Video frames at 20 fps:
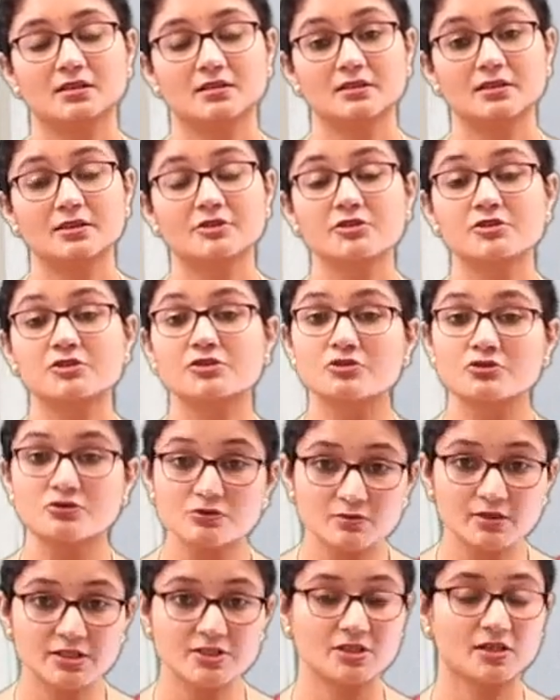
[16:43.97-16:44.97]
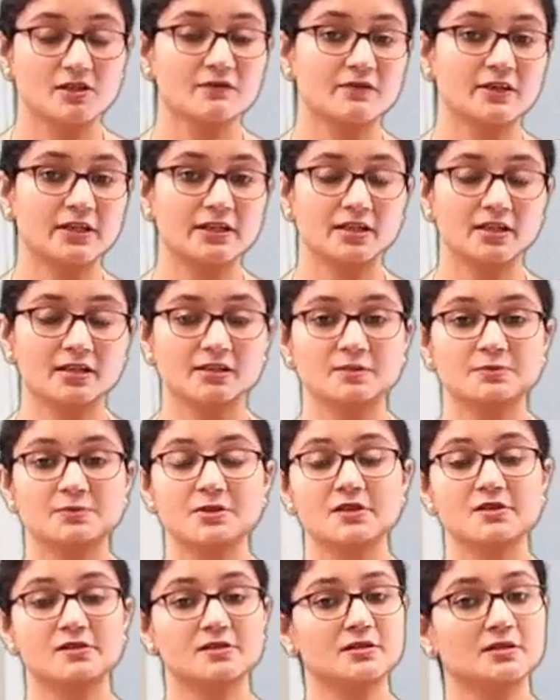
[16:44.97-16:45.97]
it is too much affecting the
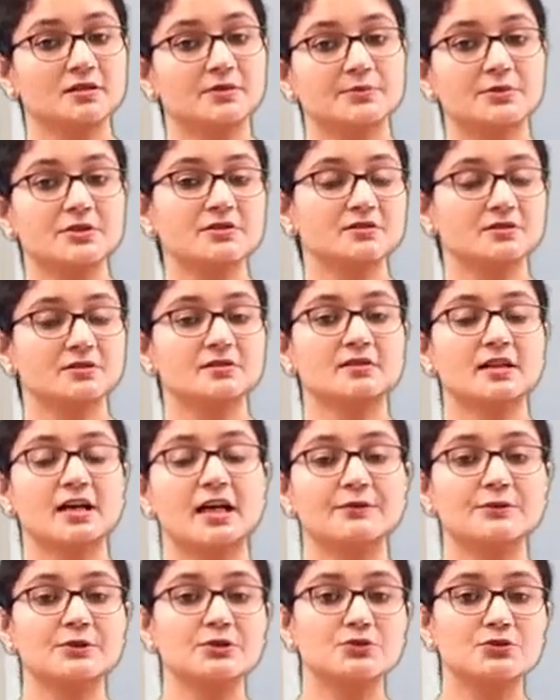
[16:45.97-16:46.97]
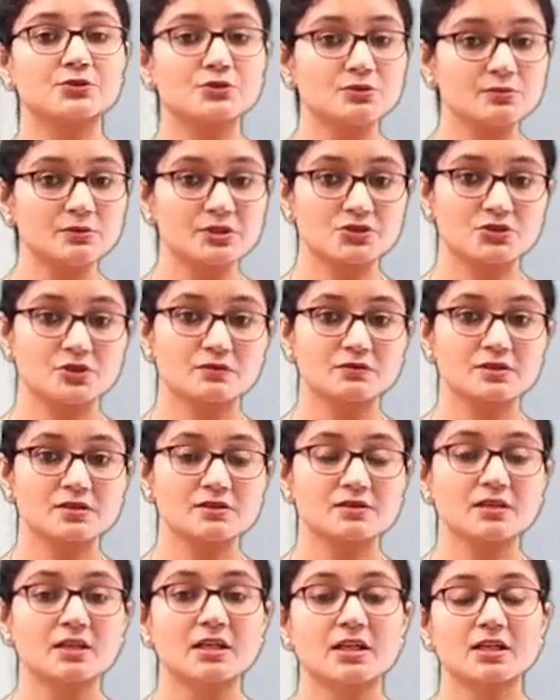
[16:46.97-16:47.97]
person is having too much of
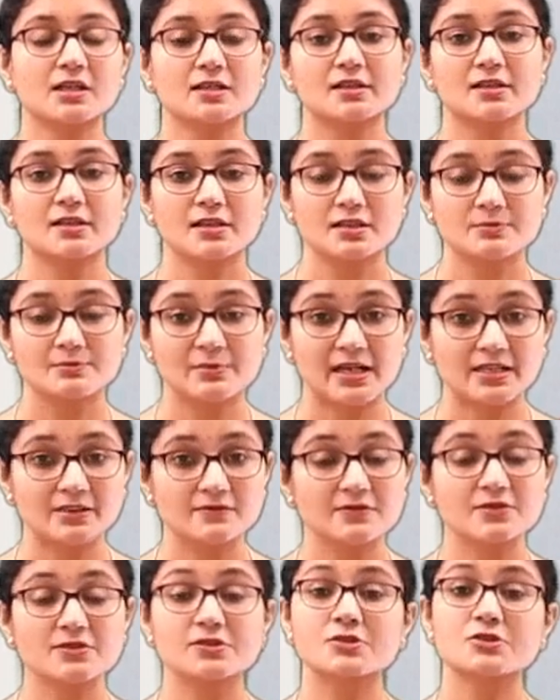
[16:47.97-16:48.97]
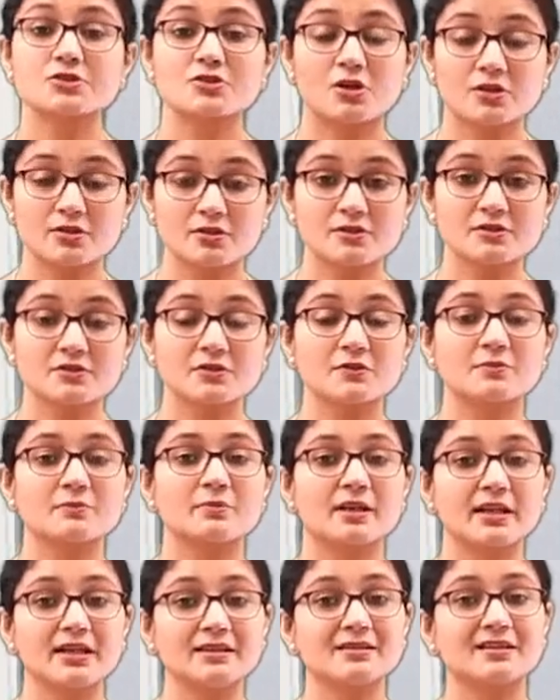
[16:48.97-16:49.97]
this clinical manifestation, shortness of
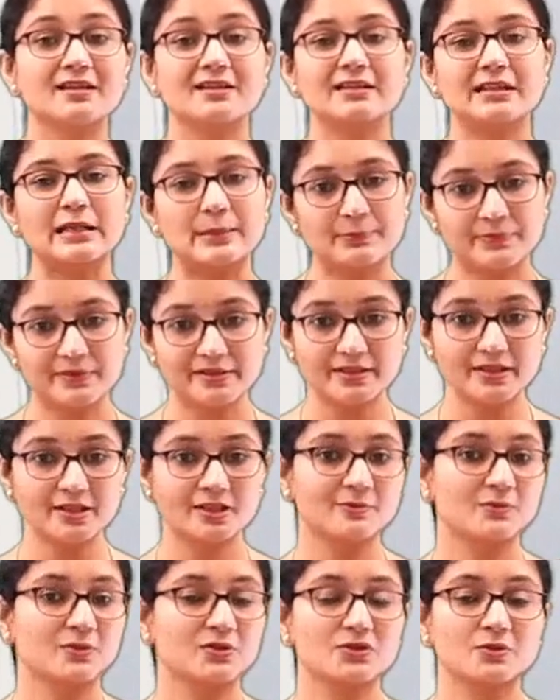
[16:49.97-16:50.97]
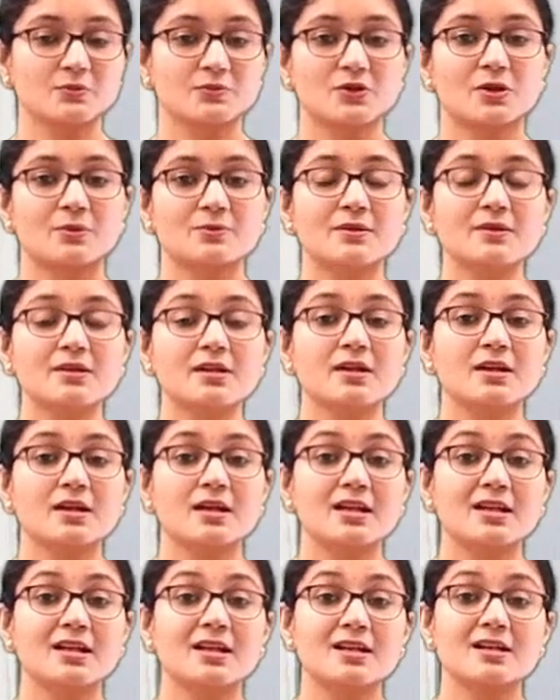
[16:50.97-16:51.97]
breath, depending upon the problem,
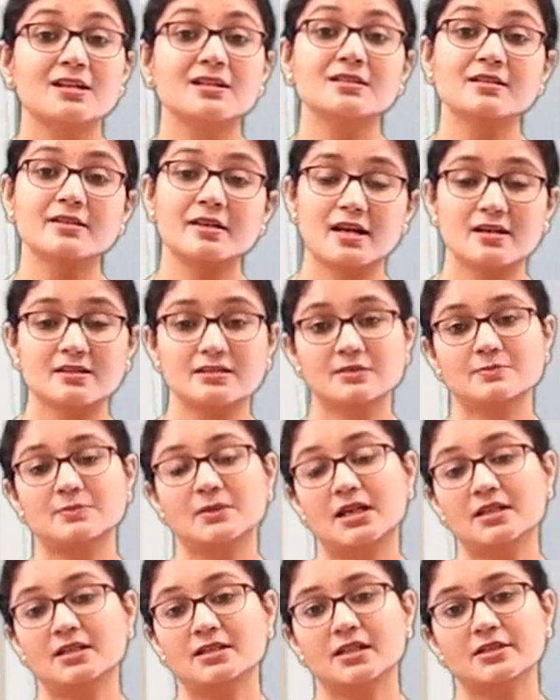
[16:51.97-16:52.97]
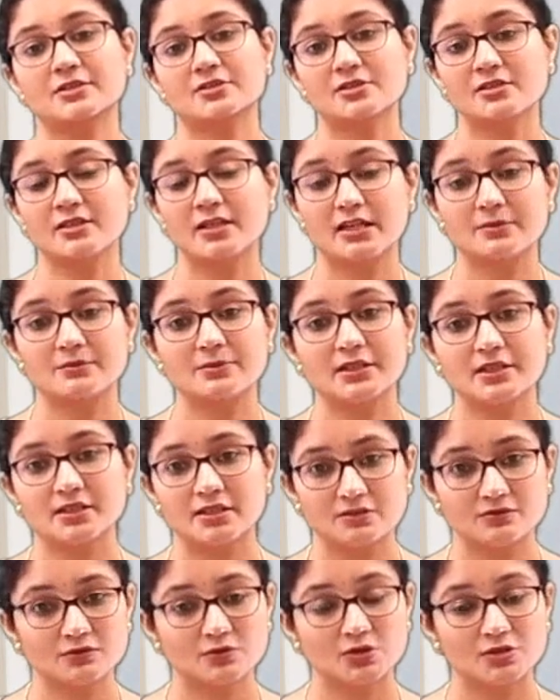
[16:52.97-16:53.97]
lung transplantation can be
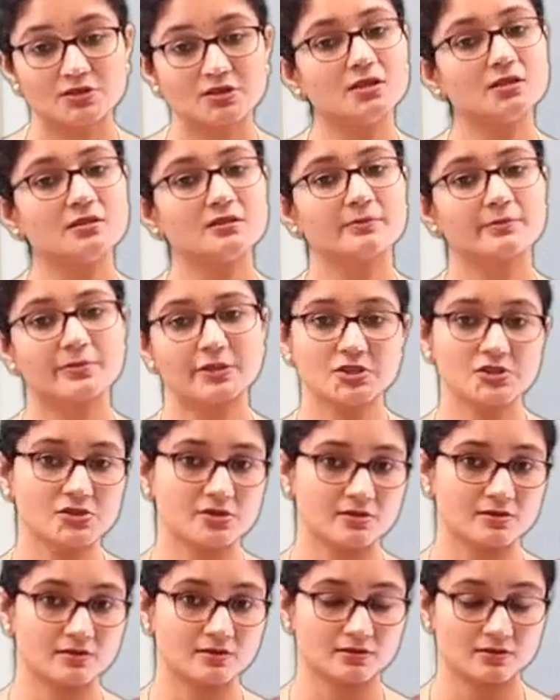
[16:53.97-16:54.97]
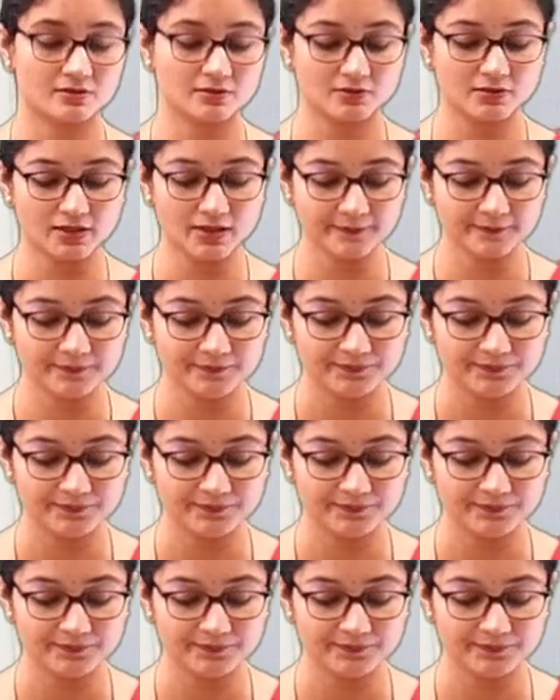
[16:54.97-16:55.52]
done for the patients. Okay.